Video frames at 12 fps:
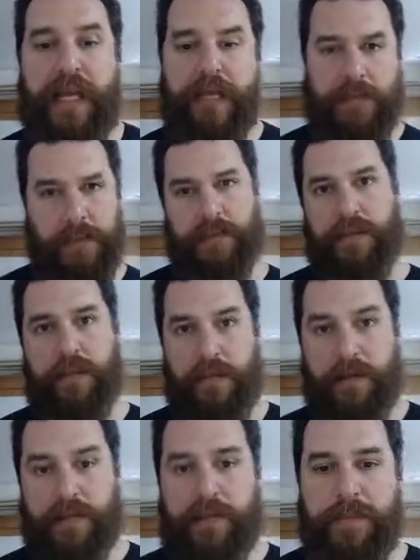This is a
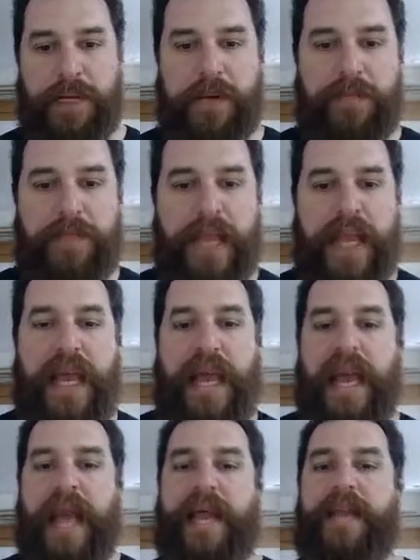long time ago.
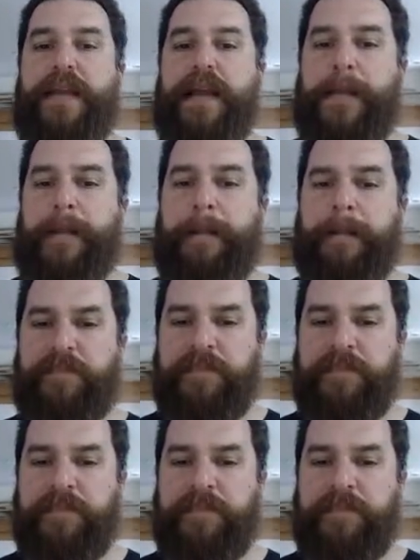And in